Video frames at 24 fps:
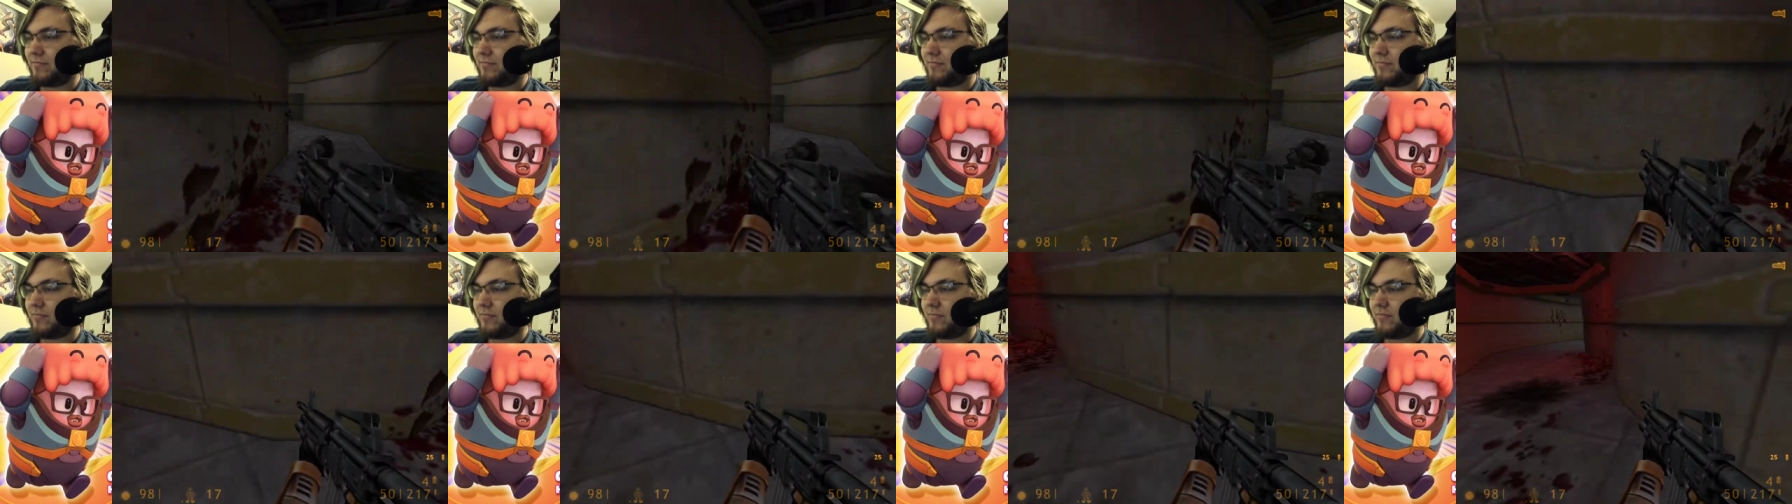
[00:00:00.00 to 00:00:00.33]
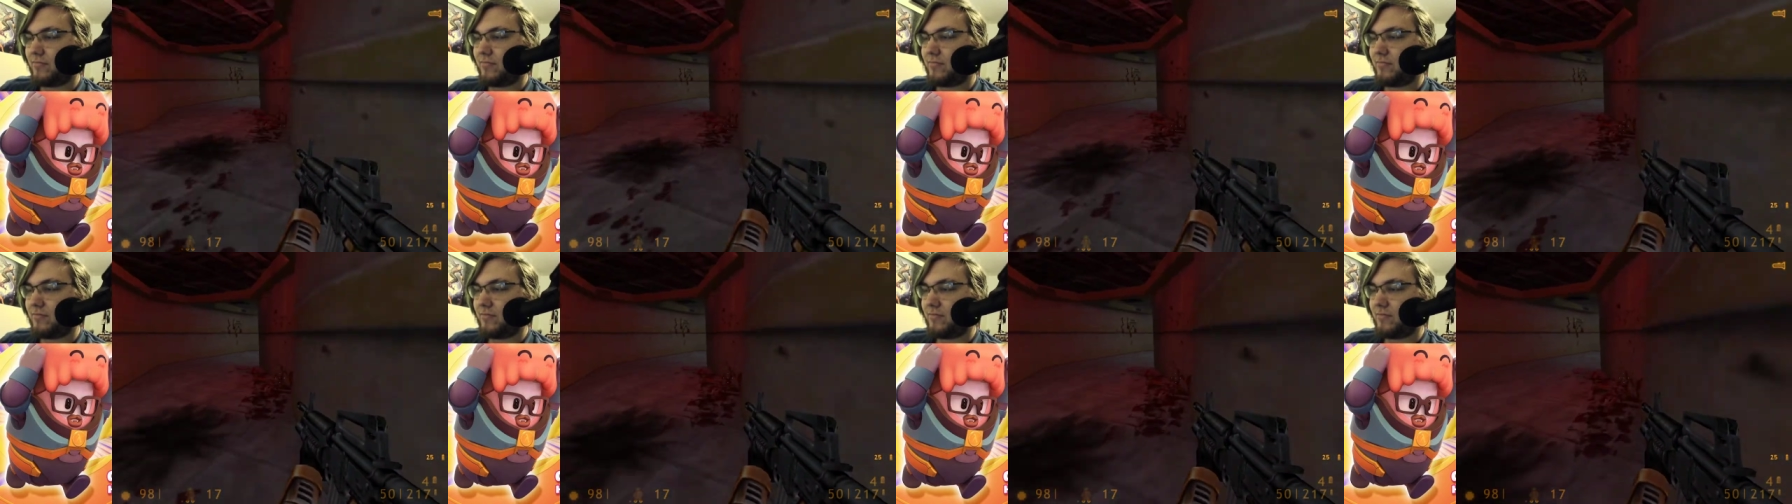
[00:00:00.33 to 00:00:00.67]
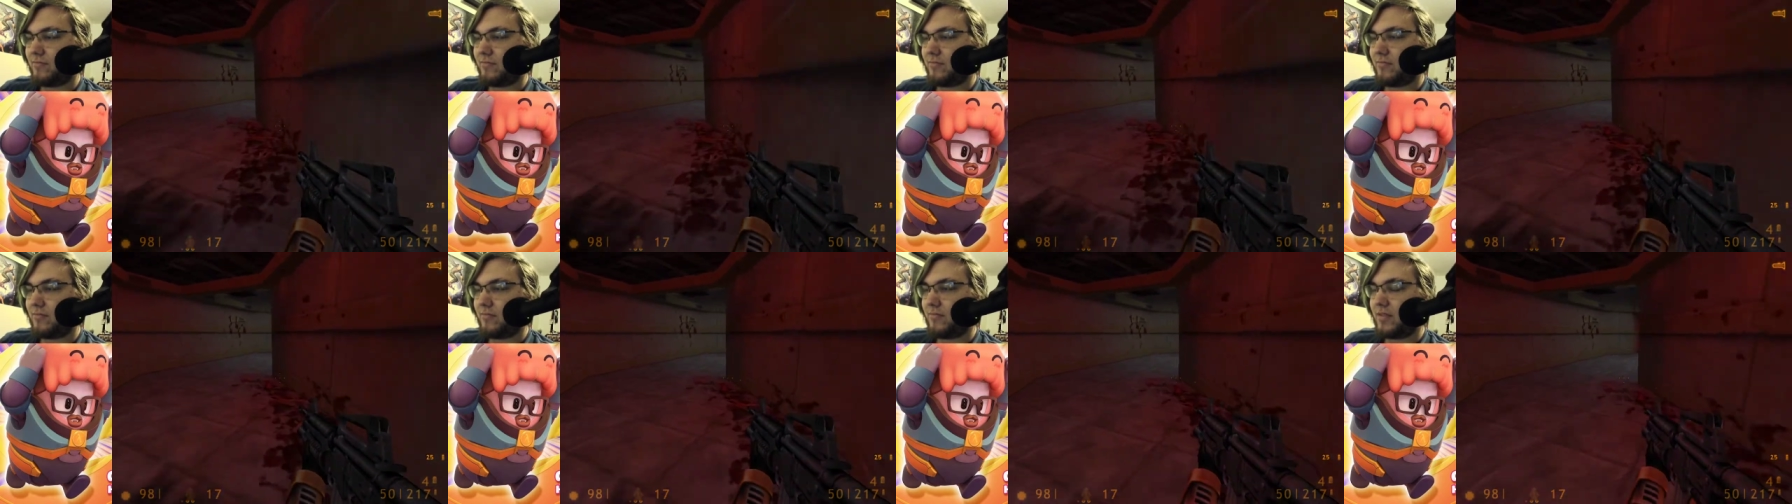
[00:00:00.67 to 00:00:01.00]

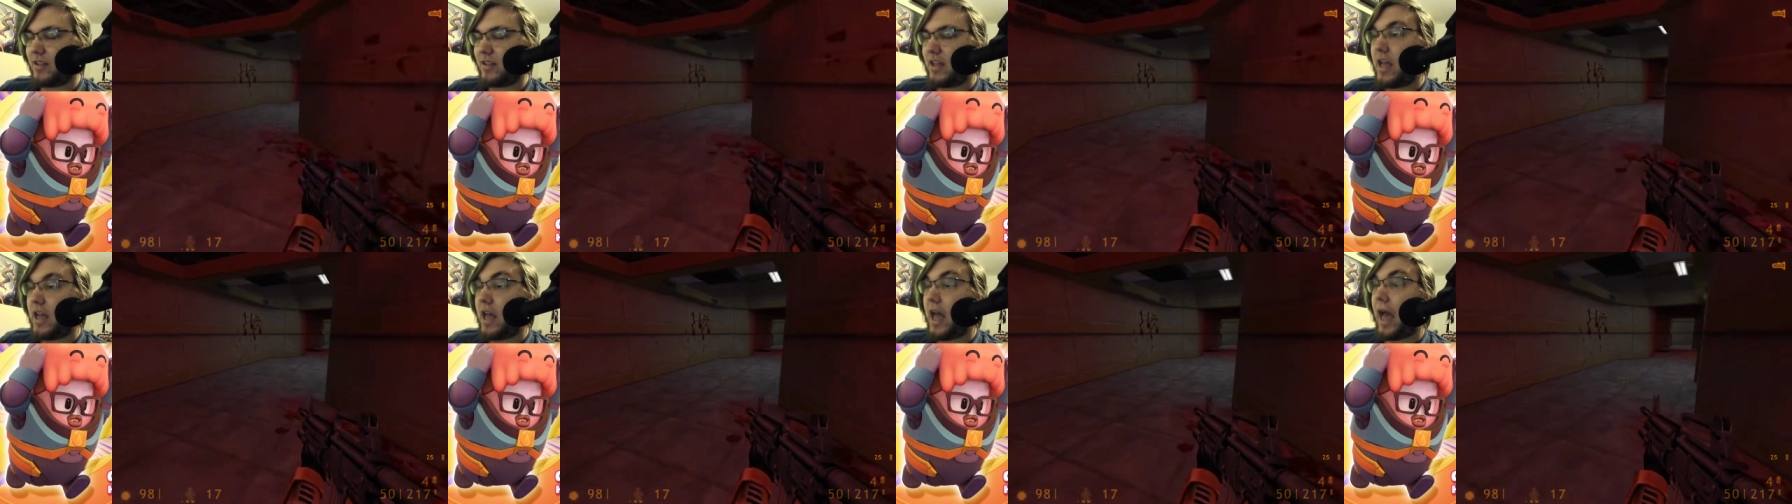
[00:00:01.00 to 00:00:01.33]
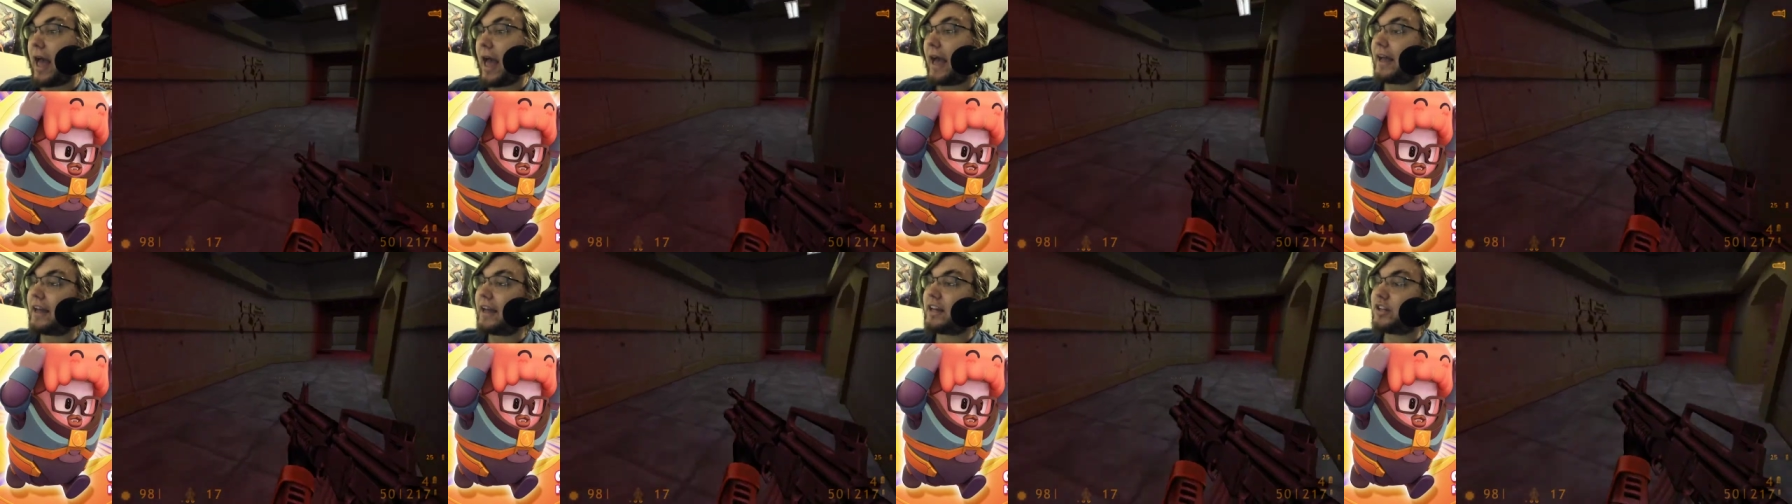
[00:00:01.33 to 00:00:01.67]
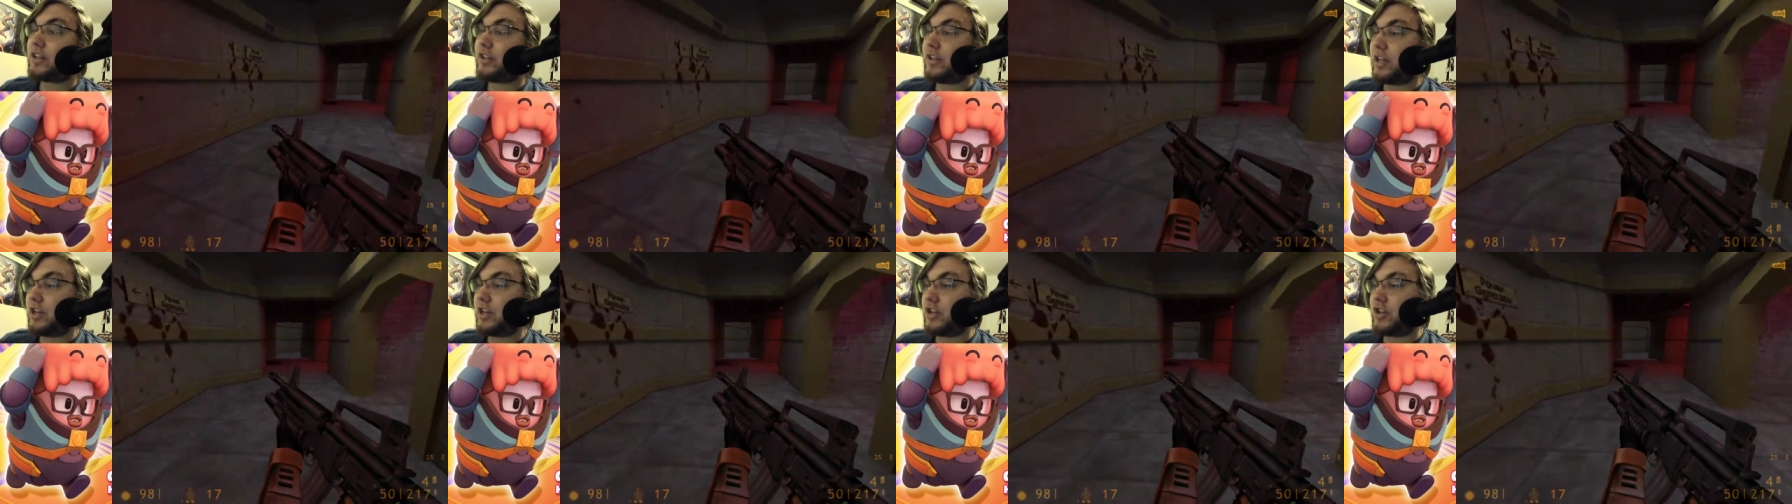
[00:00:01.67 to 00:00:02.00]
Ah.
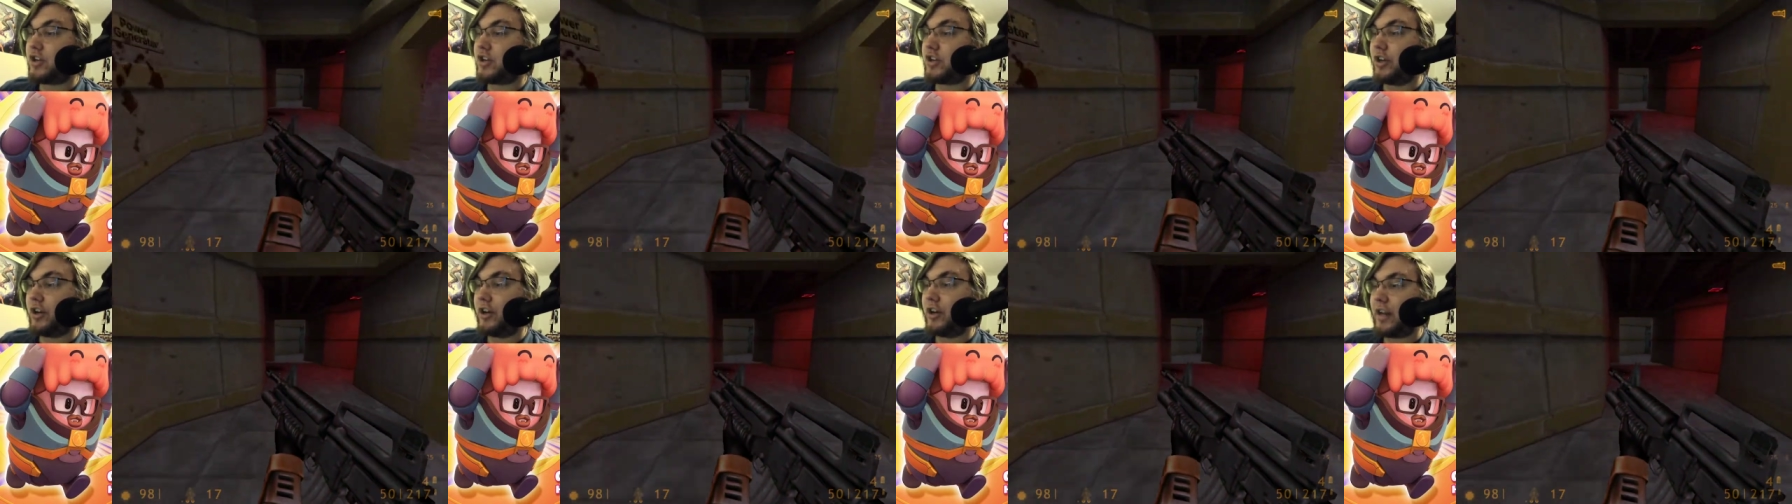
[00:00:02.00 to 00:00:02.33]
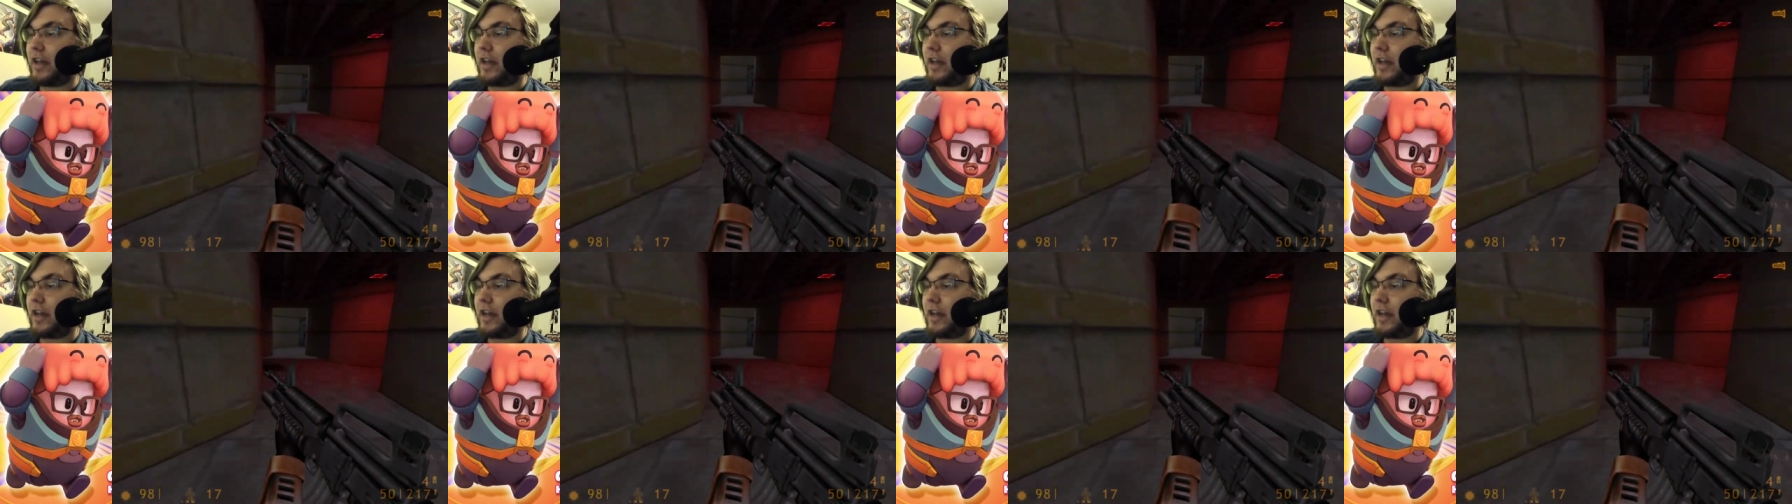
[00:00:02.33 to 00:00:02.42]
Actually, it should.